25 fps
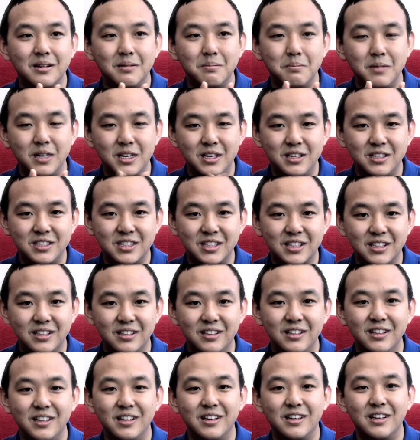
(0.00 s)
medicine,
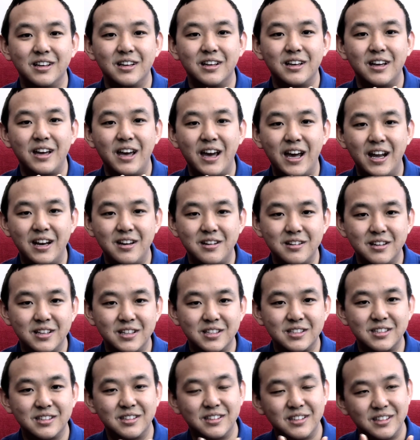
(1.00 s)

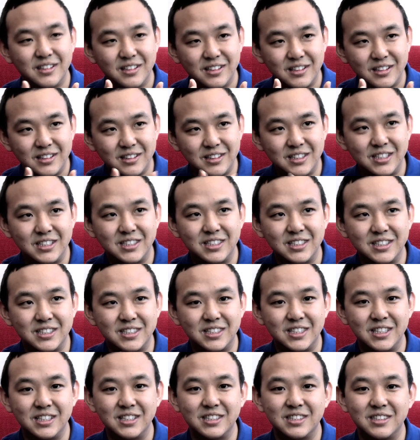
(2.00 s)
address,
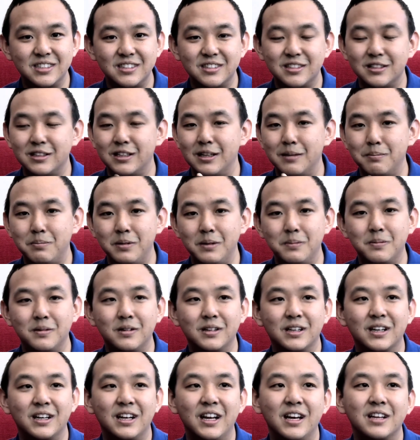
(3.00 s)
this, so that people
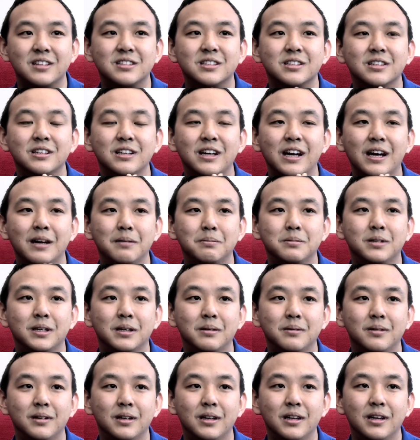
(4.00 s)
can actually help
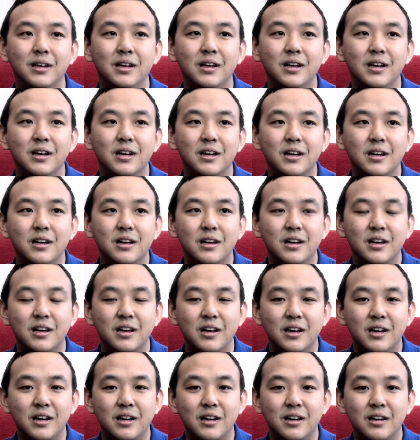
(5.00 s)
them,
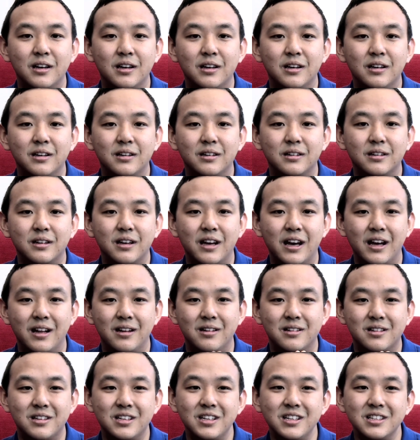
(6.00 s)

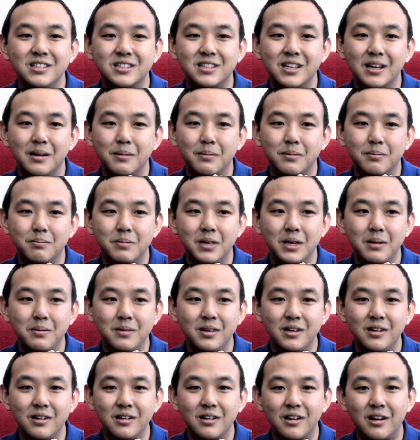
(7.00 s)
and teach them
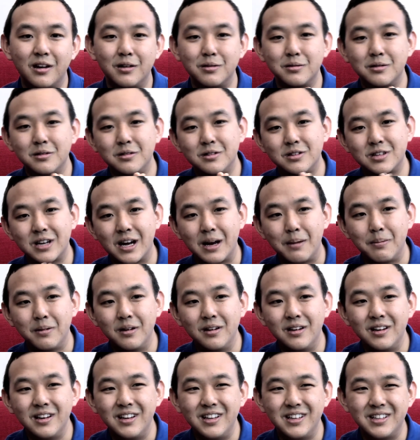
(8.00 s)
maybe how to
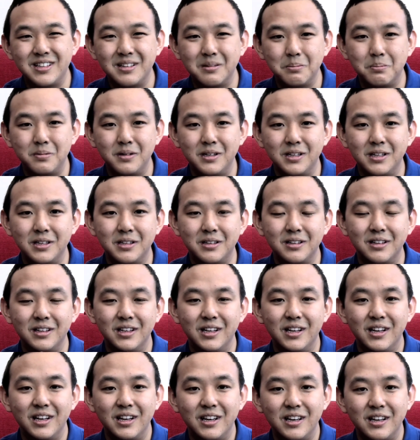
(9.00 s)
travel a little bit,
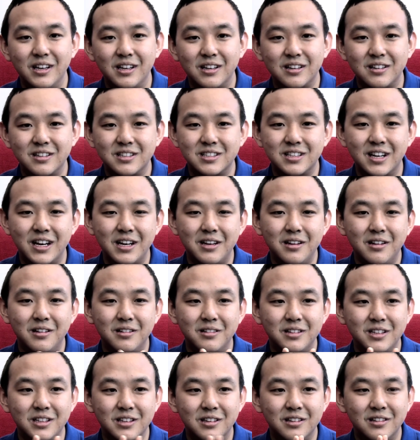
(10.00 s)
because right now
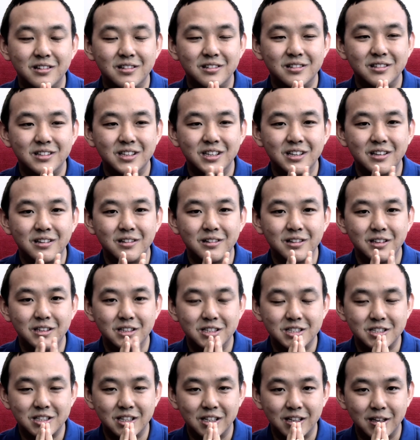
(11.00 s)
they're only
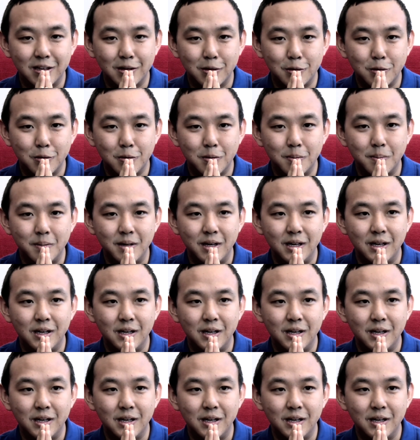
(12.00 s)
stuck at home,